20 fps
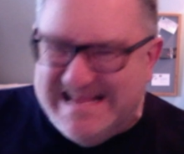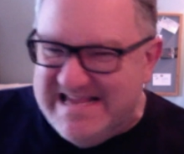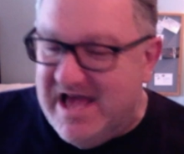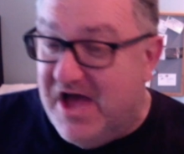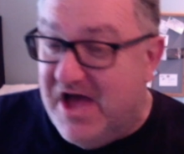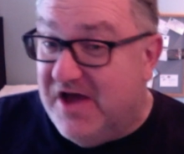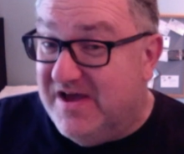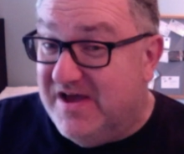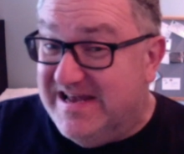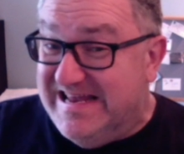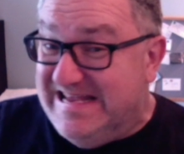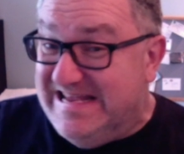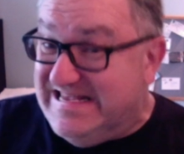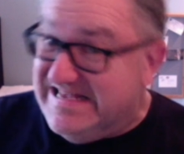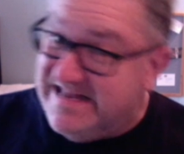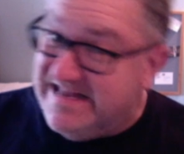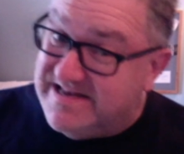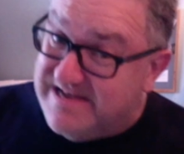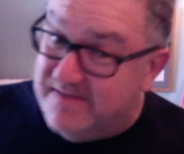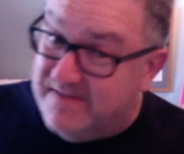early
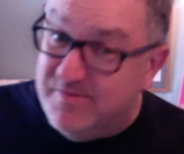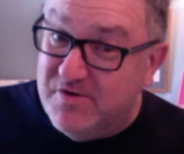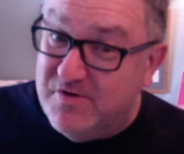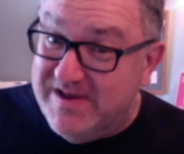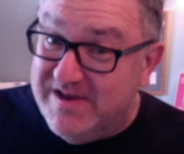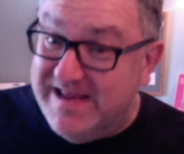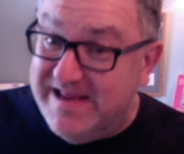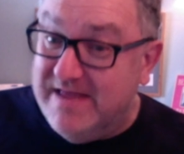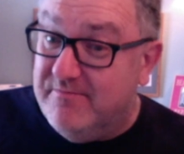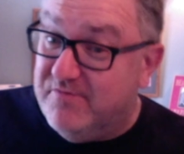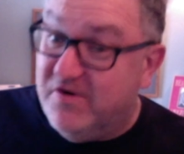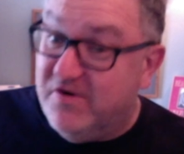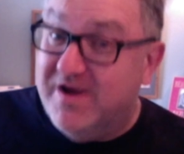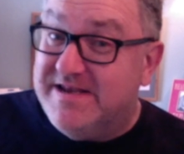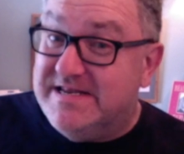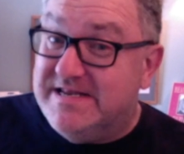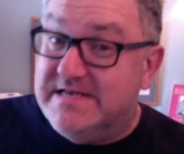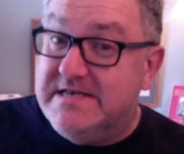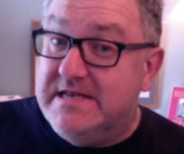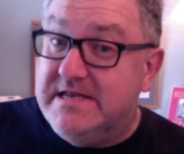Sunday morning in
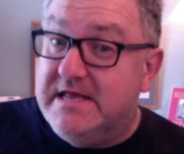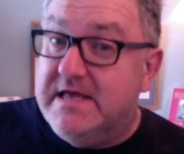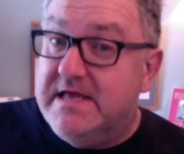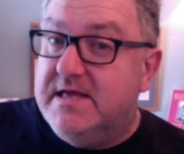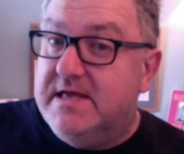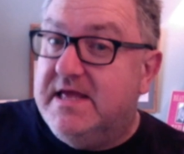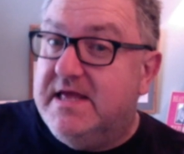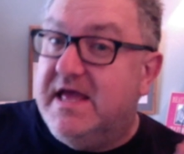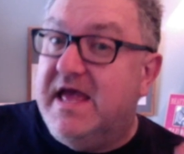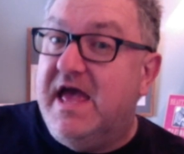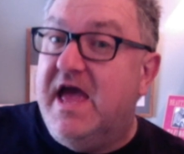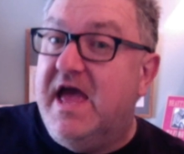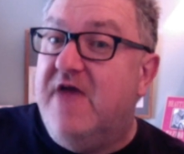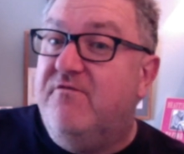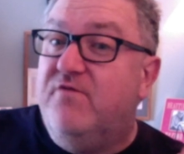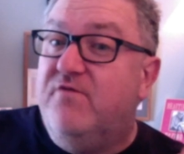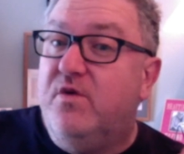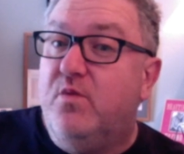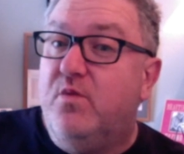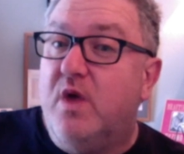Brighton,
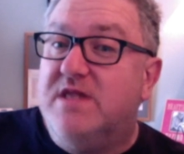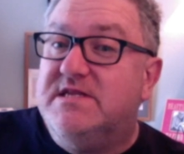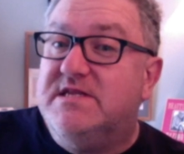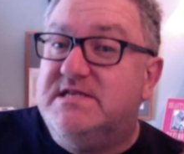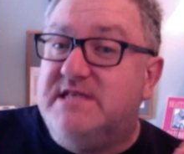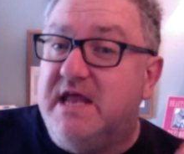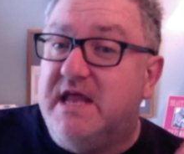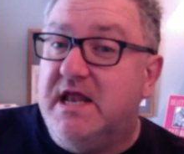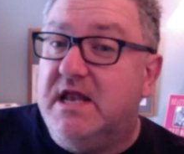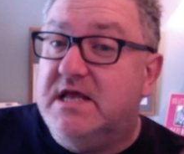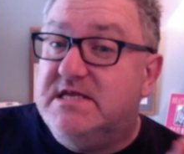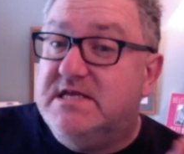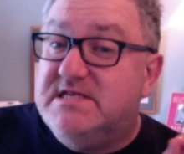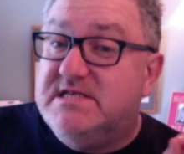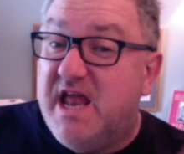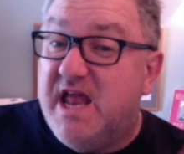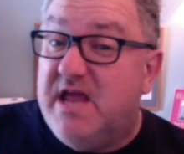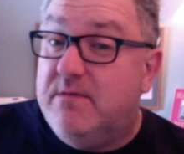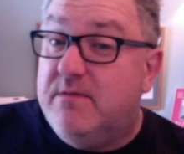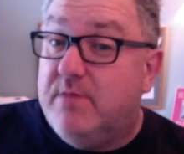everyone's still
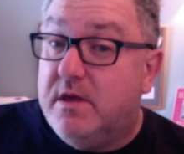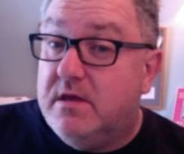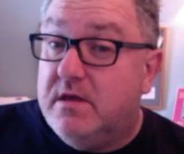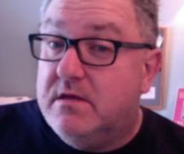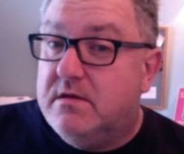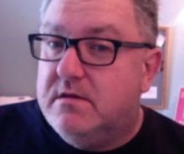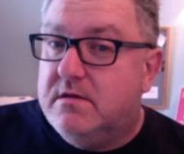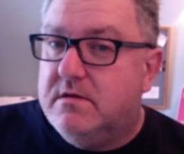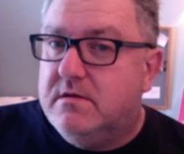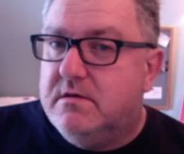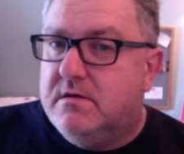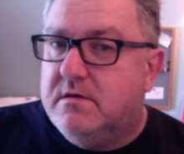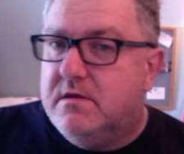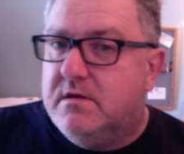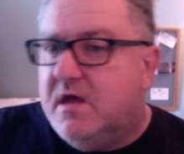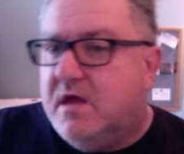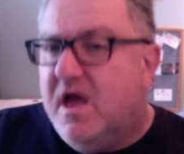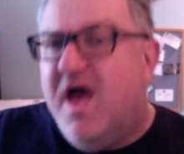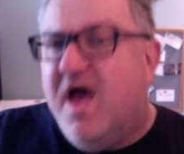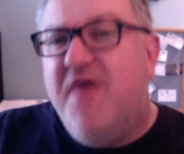asleep.
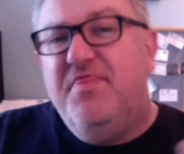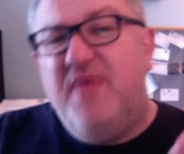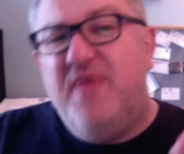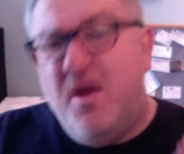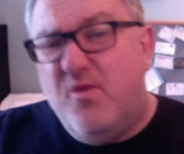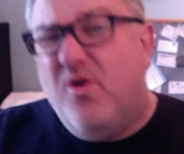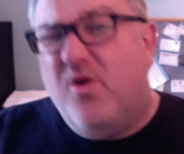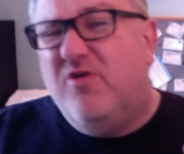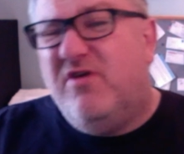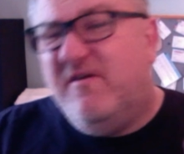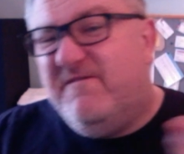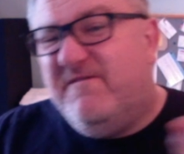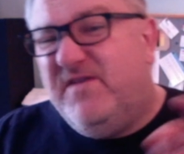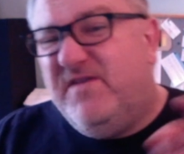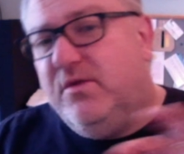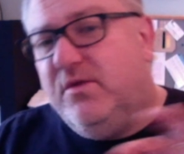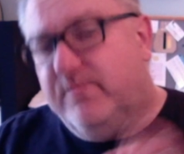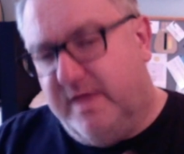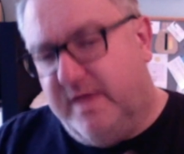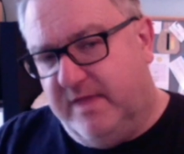There were a
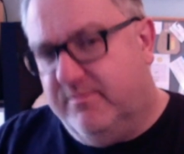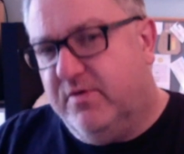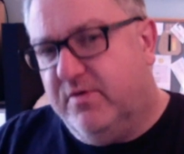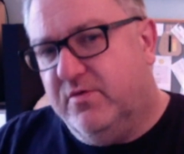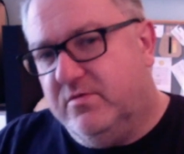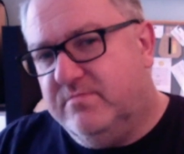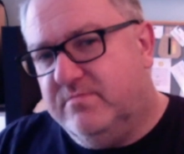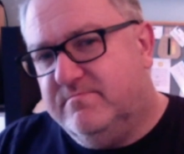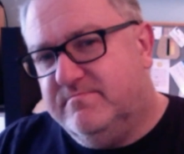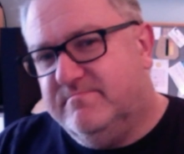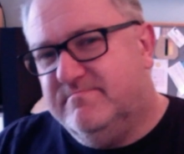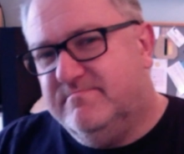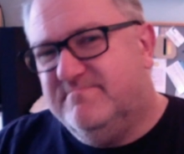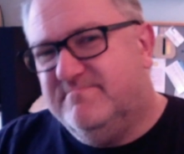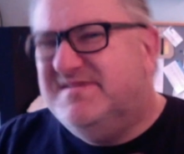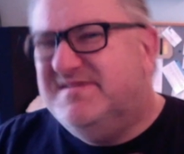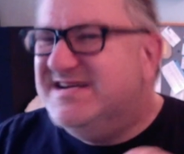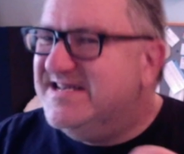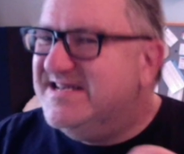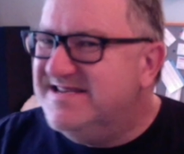few people,
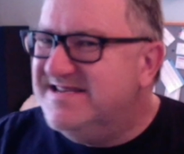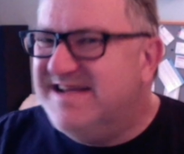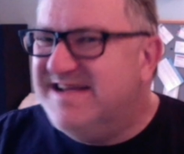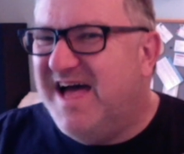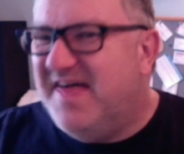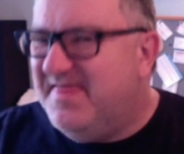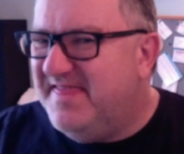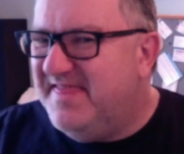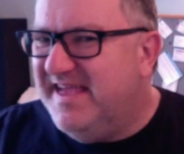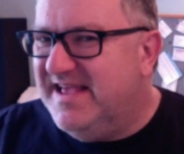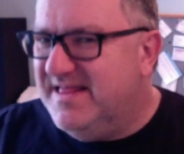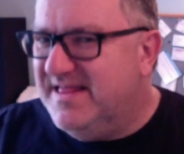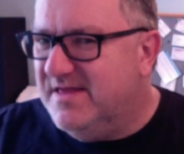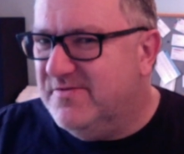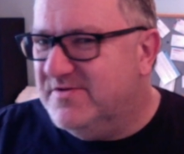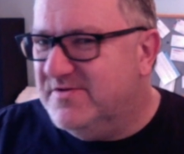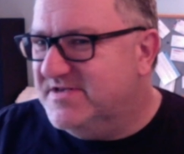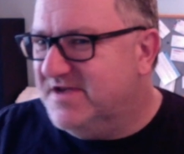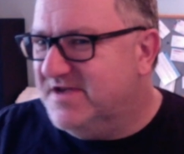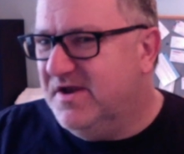but nothing that
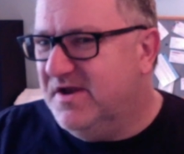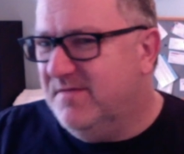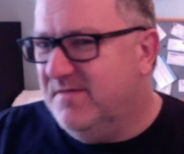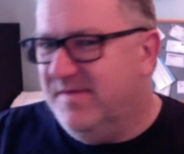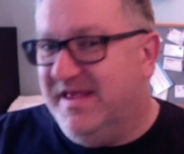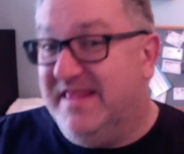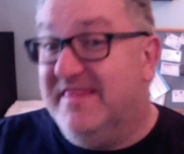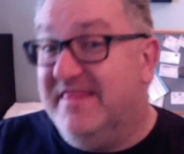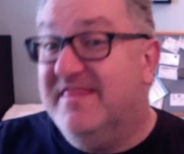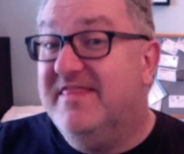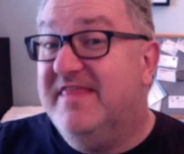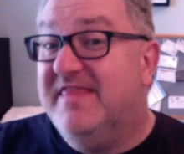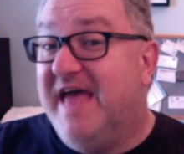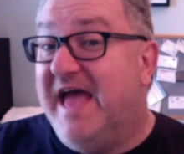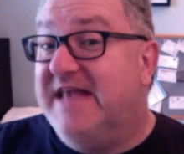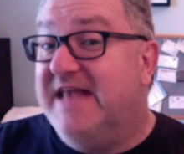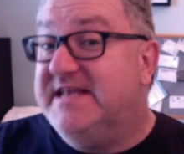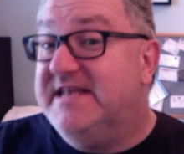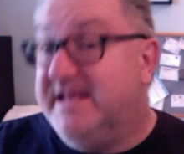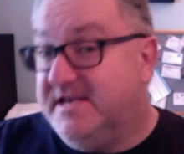was going to be
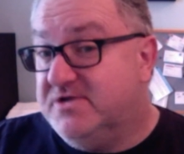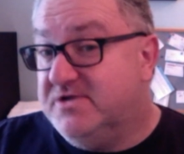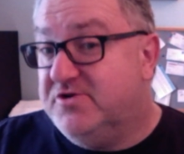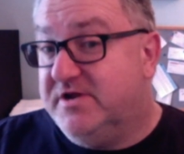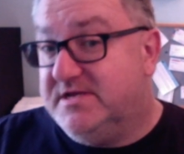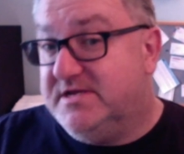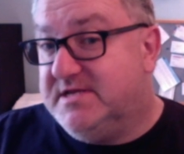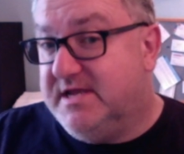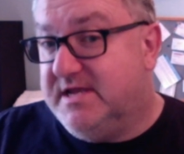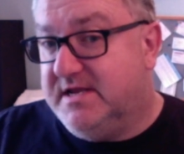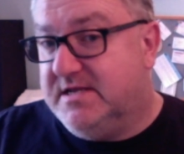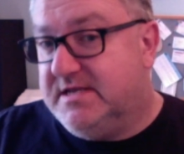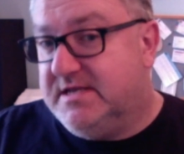that interesting to